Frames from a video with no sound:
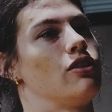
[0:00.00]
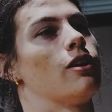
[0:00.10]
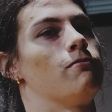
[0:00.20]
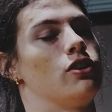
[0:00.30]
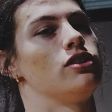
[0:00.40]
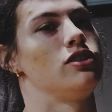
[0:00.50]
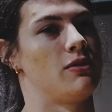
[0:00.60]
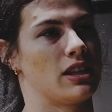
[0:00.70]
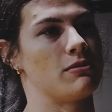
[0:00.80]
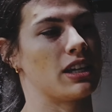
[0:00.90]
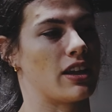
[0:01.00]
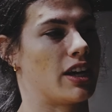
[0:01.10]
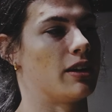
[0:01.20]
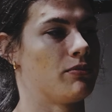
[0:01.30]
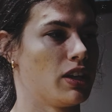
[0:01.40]
arm versus doing them
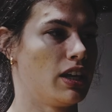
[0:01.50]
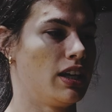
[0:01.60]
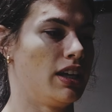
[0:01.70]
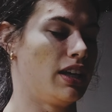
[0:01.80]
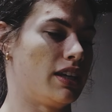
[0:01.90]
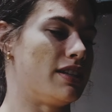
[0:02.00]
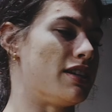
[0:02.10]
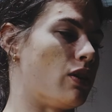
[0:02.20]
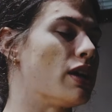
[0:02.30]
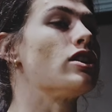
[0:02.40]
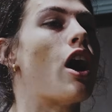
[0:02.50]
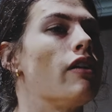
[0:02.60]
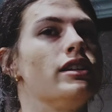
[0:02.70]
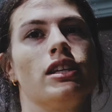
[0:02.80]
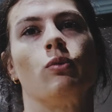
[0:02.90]
together. Yeah. So, because
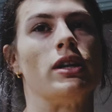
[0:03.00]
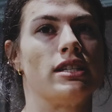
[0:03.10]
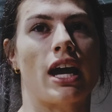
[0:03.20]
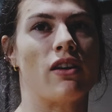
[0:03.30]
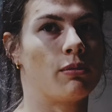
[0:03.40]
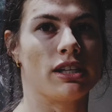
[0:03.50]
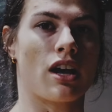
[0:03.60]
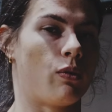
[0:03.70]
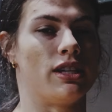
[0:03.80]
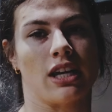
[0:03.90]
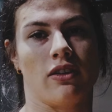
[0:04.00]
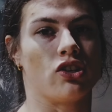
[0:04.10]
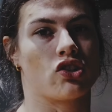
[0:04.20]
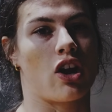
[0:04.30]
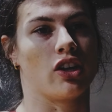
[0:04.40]
obviously one side, everybody's got one side that's
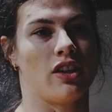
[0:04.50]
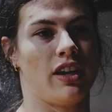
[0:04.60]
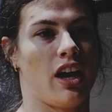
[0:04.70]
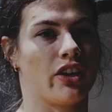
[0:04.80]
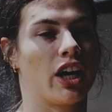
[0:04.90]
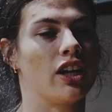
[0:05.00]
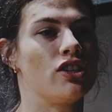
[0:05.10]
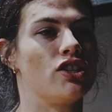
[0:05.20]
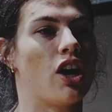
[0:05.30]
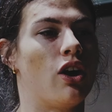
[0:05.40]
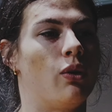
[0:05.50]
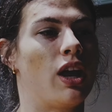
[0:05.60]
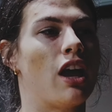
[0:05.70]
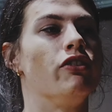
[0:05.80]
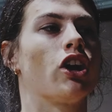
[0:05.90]
stronger than the other. So
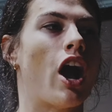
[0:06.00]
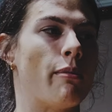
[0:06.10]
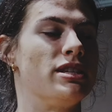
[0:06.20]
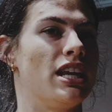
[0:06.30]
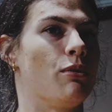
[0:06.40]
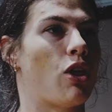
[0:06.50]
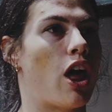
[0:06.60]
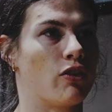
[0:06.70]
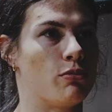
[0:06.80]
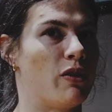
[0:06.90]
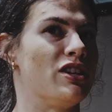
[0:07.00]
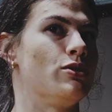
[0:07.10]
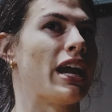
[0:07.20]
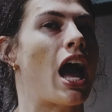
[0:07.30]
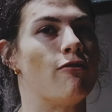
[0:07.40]
if you're compensating with all of your movements,
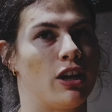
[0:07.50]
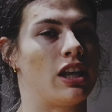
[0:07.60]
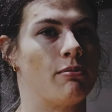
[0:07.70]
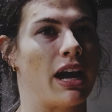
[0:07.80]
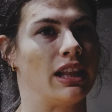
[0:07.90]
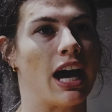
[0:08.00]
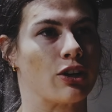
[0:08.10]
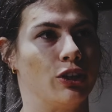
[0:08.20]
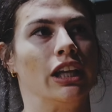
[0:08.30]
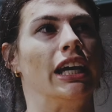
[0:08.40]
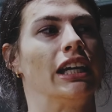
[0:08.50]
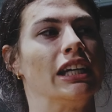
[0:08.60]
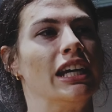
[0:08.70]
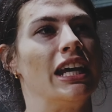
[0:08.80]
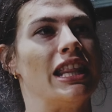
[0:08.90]
doing everything bilaterally,
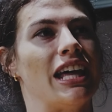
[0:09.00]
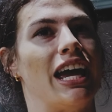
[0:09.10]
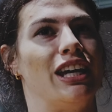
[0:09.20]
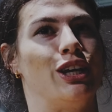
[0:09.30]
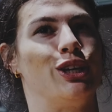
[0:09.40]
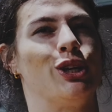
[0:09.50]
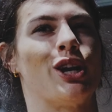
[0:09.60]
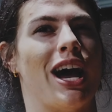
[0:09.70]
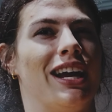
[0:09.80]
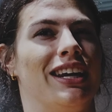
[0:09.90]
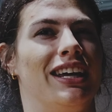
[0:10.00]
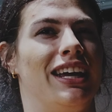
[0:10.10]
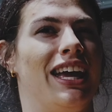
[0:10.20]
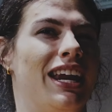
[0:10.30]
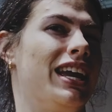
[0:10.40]
then you're not
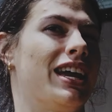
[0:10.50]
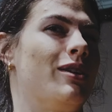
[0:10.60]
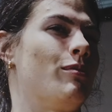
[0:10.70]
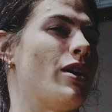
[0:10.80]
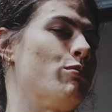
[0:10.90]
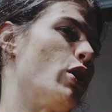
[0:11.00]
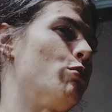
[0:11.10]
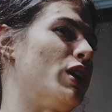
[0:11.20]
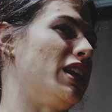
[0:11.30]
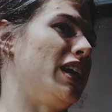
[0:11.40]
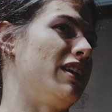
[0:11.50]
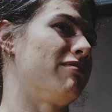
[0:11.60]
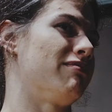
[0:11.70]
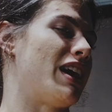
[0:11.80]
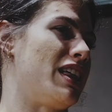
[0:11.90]
hitting it appropriately,
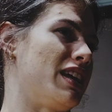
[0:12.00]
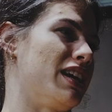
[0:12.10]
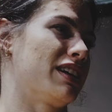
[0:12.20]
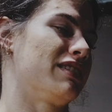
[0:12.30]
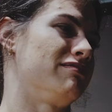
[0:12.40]
I think.